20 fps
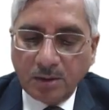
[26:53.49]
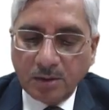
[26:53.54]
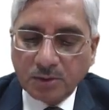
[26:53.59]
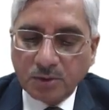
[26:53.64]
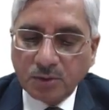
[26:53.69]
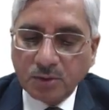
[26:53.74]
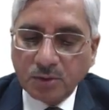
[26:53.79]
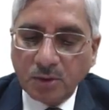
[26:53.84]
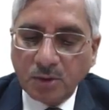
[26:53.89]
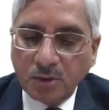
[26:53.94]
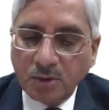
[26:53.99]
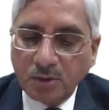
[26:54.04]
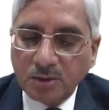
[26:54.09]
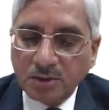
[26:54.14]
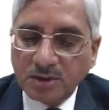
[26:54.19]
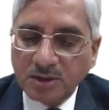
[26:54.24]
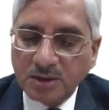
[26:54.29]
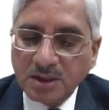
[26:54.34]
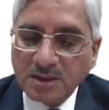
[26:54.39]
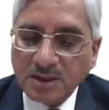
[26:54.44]

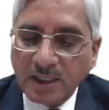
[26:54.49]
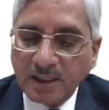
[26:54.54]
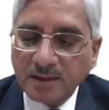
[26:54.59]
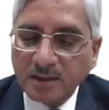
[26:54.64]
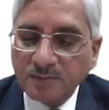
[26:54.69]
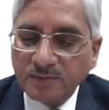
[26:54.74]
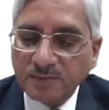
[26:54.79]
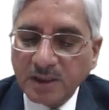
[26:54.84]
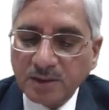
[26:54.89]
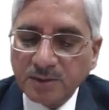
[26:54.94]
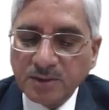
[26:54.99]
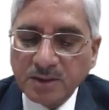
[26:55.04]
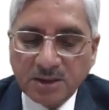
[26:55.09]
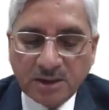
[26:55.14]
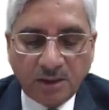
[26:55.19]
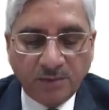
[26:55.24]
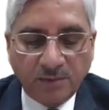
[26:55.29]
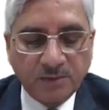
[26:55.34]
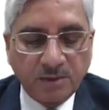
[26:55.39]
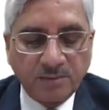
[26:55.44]
So this eigenvalue is
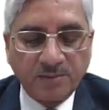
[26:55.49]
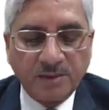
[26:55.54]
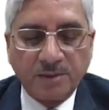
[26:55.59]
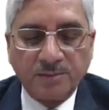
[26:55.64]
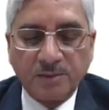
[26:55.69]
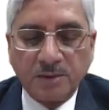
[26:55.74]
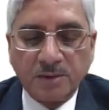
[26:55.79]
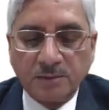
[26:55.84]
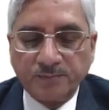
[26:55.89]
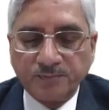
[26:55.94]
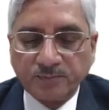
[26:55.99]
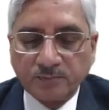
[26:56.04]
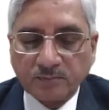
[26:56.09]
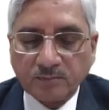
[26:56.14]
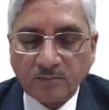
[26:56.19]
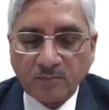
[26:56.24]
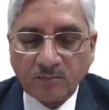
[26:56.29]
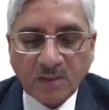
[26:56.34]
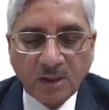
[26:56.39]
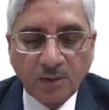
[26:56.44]
observable.
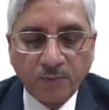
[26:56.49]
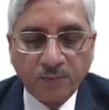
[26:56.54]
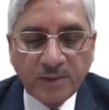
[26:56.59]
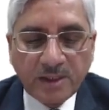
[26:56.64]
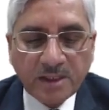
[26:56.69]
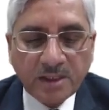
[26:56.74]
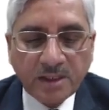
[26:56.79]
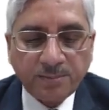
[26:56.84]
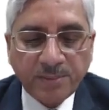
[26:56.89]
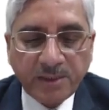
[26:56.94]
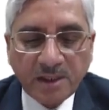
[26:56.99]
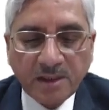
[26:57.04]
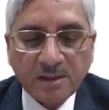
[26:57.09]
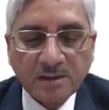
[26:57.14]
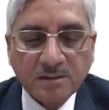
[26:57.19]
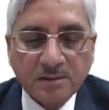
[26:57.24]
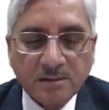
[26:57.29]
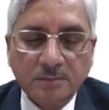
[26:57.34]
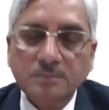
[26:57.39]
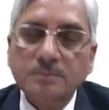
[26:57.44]
We repeat
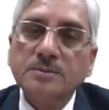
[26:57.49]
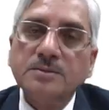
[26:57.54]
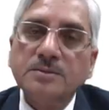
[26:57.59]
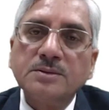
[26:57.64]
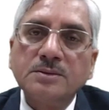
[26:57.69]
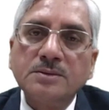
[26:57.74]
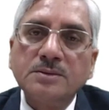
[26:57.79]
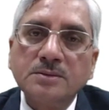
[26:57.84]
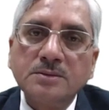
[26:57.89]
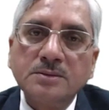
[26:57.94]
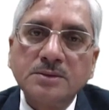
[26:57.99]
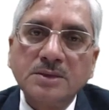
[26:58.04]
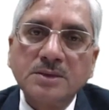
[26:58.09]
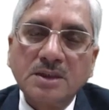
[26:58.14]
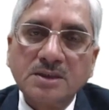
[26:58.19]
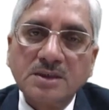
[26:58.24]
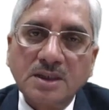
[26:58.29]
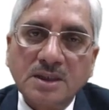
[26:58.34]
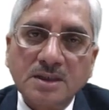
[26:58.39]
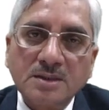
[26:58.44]

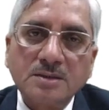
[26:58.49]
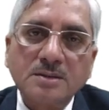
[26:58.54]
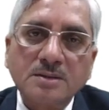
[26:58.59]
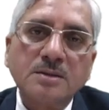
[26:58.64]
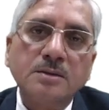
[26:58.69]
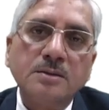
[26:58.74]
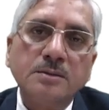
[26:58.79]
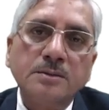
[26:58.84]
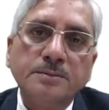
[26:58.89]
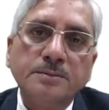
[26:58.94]
the test